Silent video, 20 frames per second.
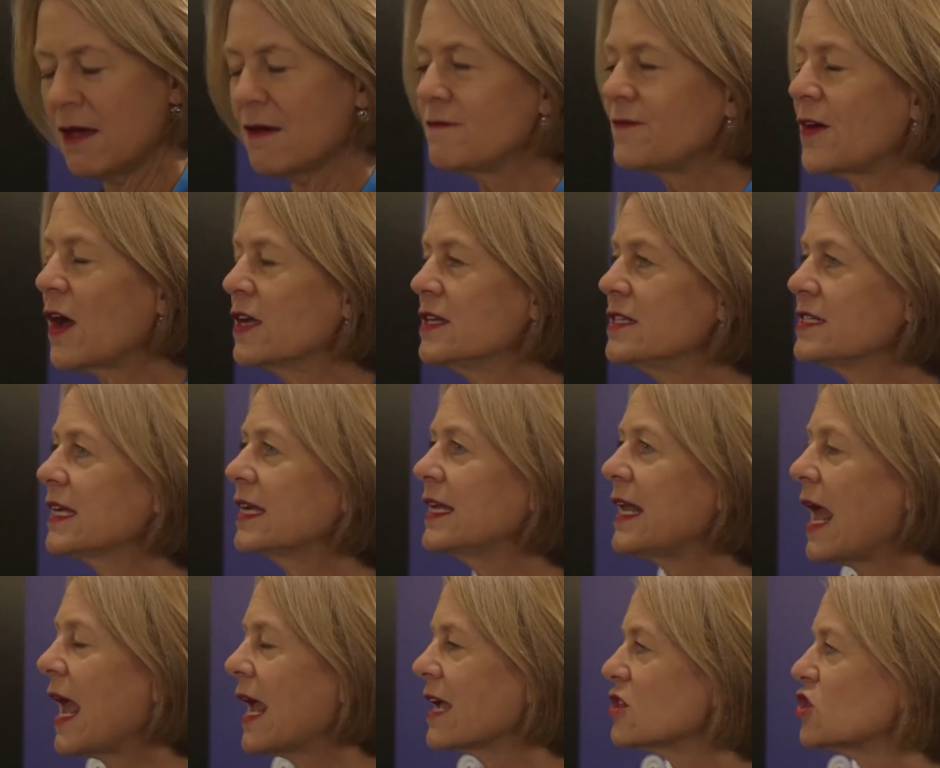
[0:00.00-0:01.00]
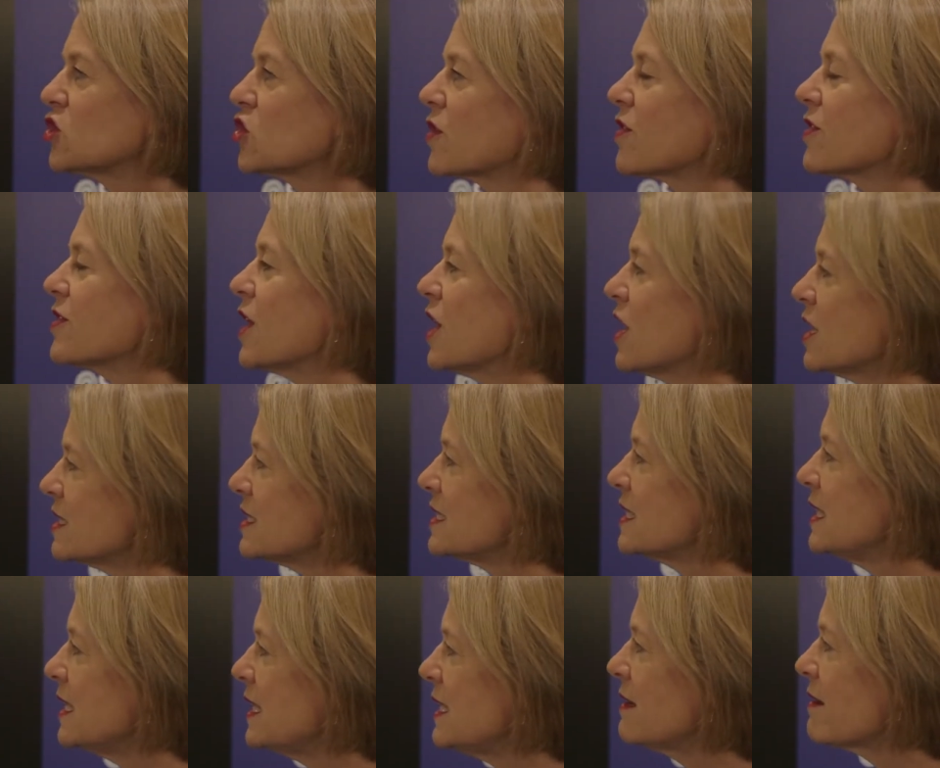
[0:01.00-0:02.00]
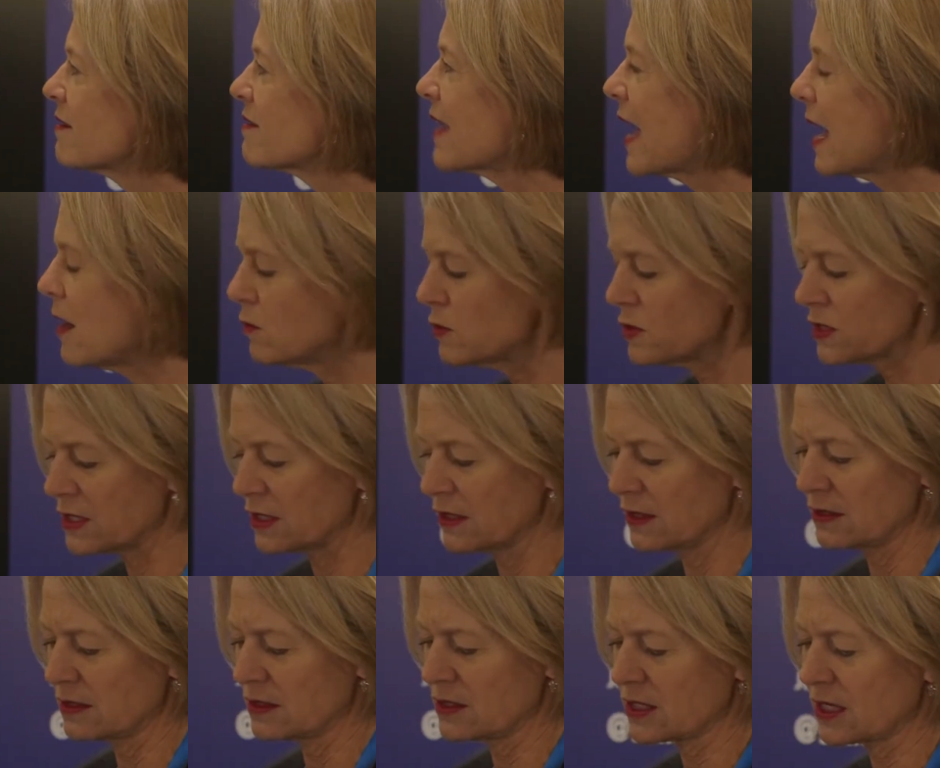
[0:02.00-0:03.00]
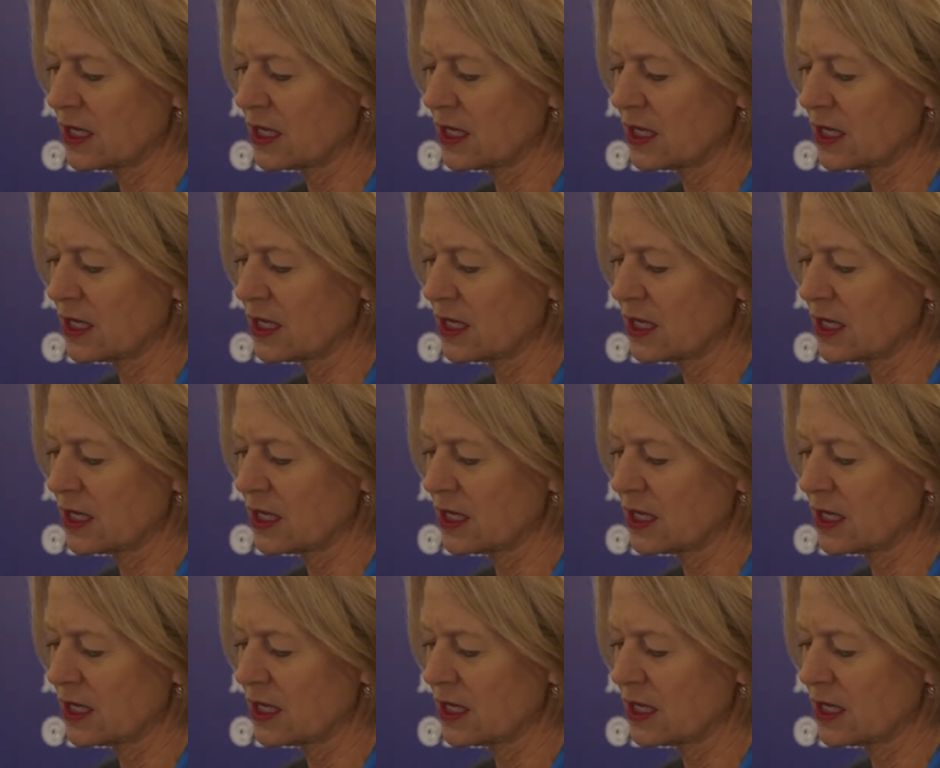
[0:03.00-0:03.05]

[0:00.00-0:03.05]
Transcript: Finding an extra 13,000